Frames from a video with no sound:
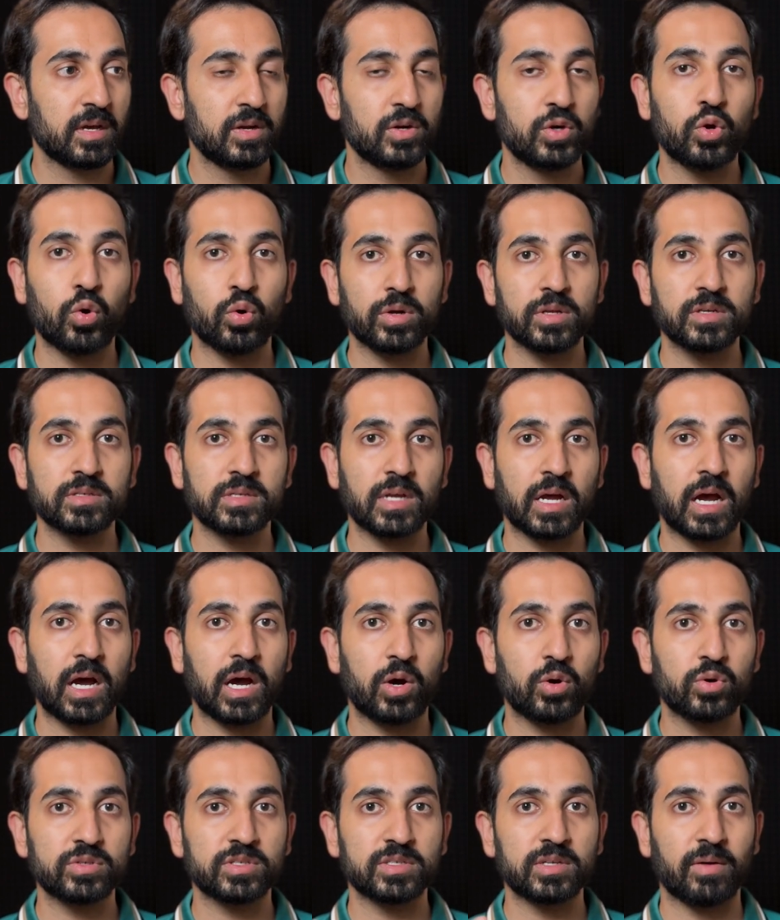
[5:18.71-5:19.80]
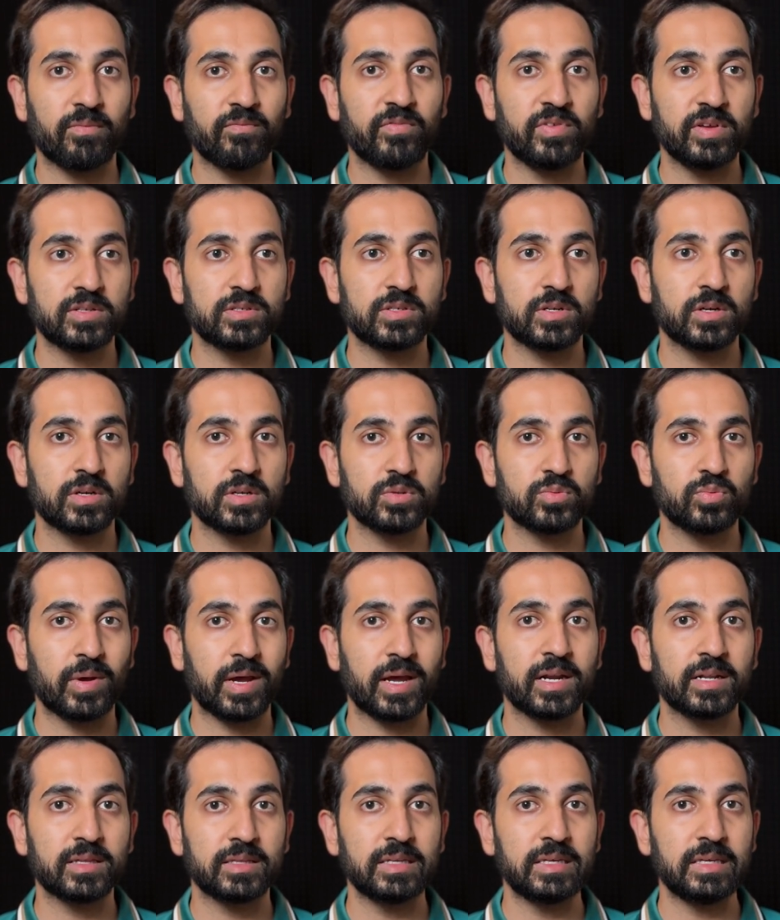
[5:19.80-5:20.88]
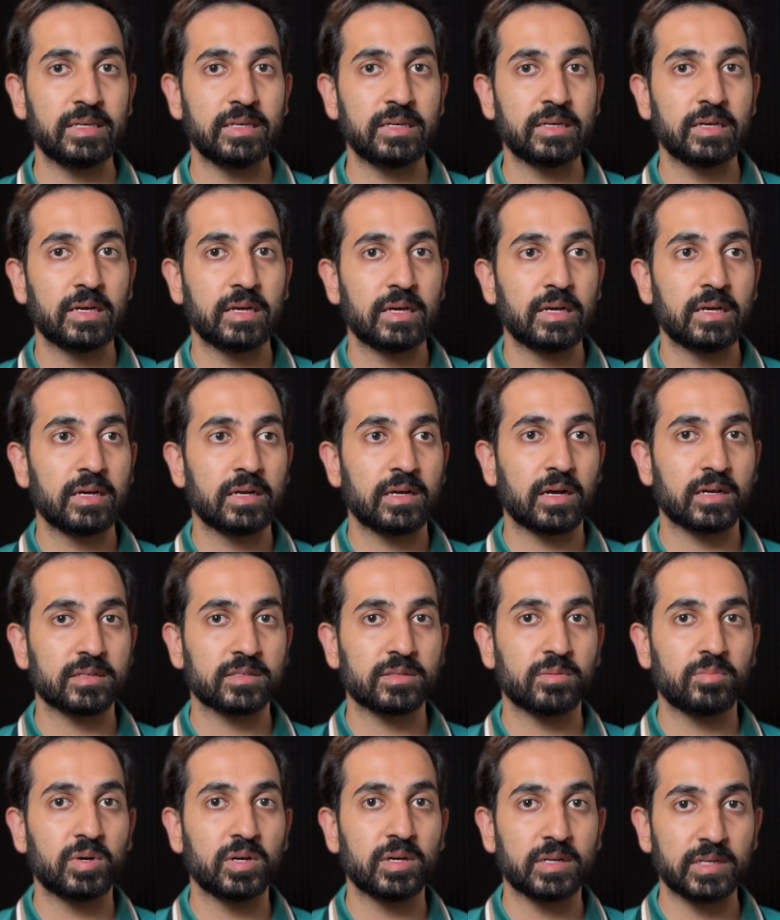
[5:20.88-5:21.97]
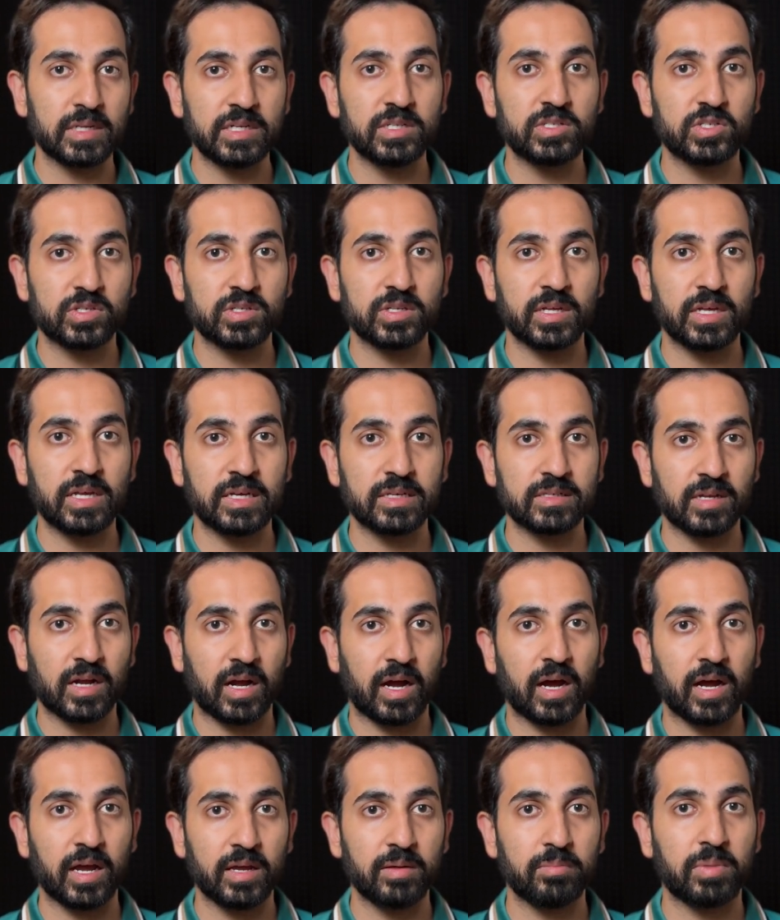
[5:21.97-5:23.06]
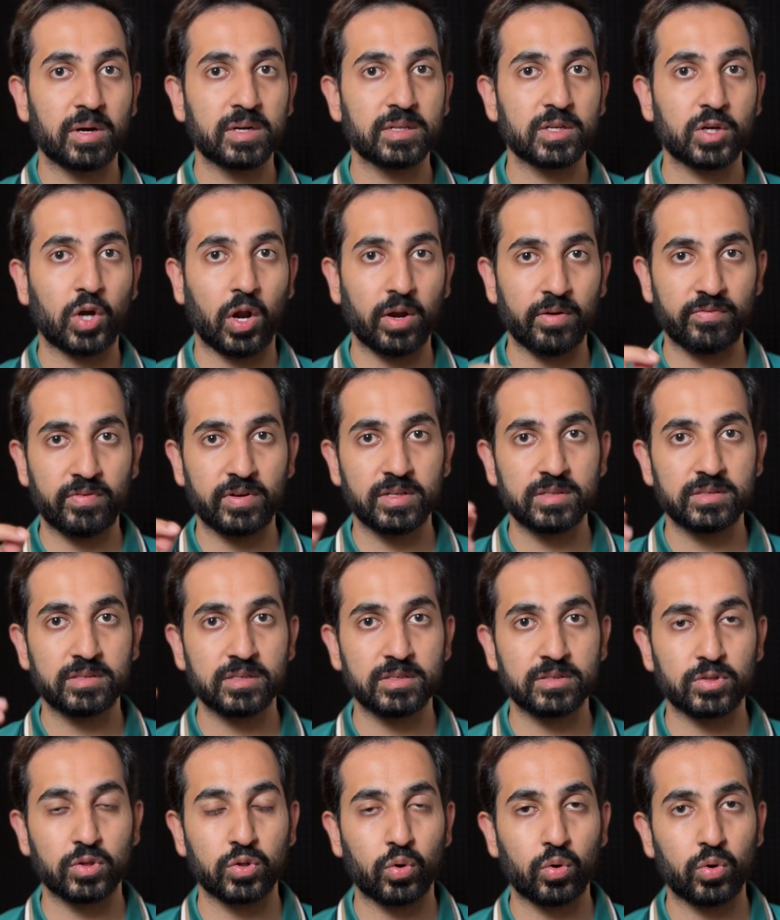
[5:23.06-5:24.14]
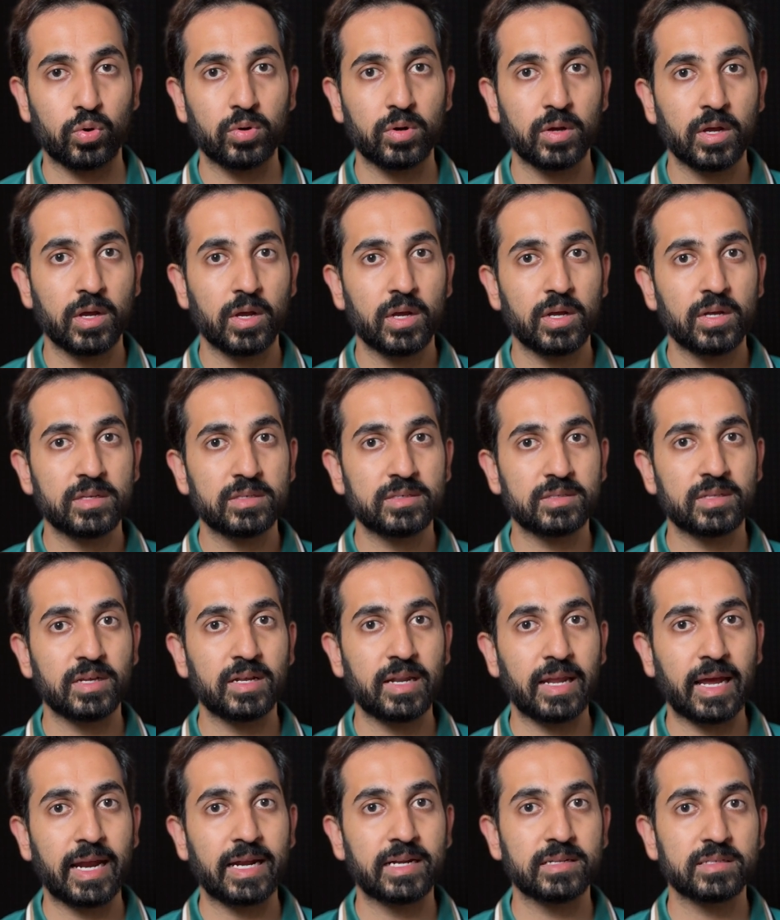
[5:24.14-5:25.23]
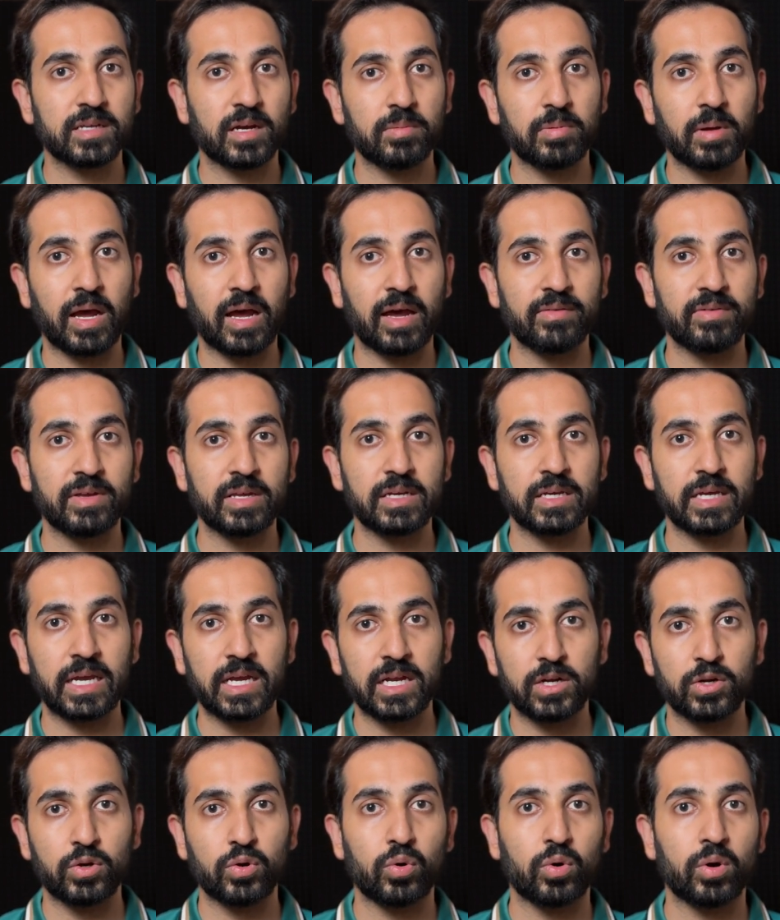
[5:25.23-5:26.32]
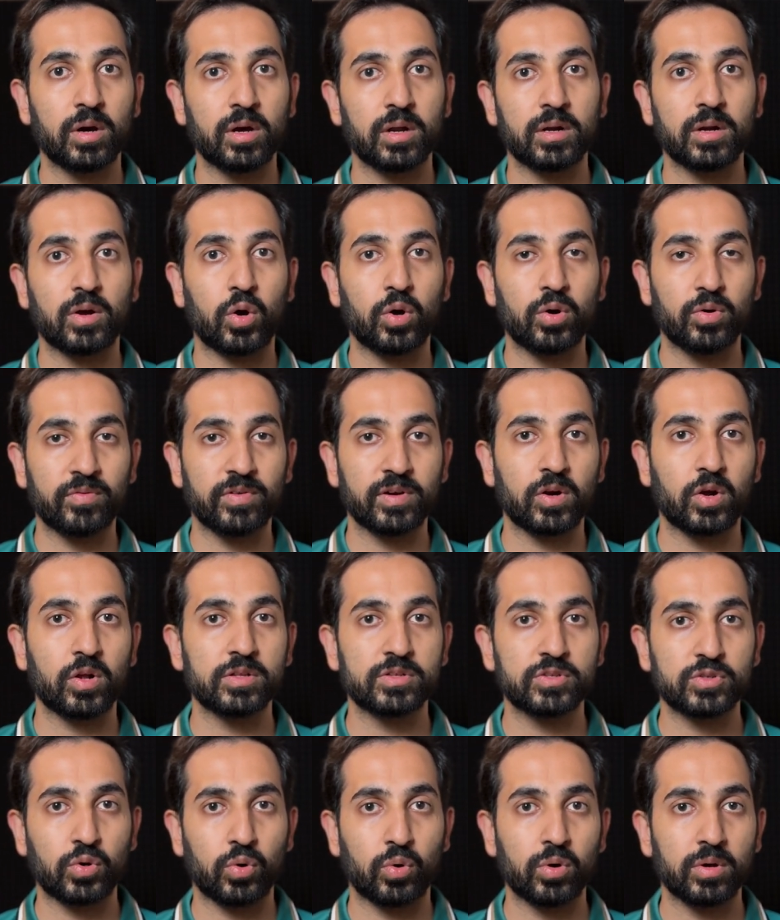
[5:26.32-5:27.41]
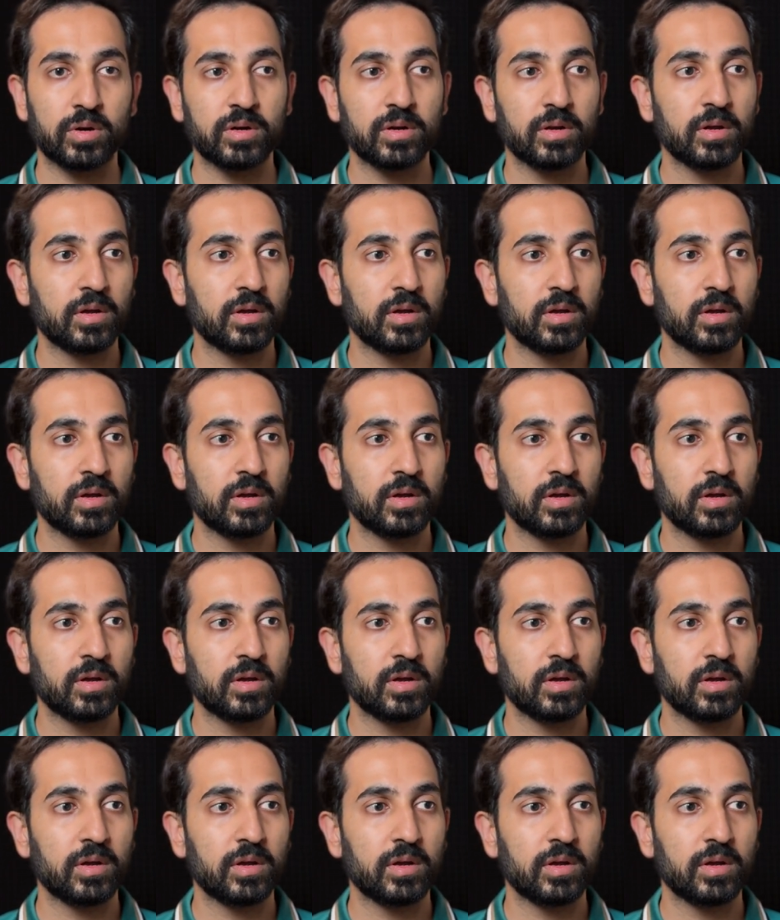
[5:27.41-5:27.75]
Notice how some features where the customer reach is high but the confidence is low still ends up having a lower overall score,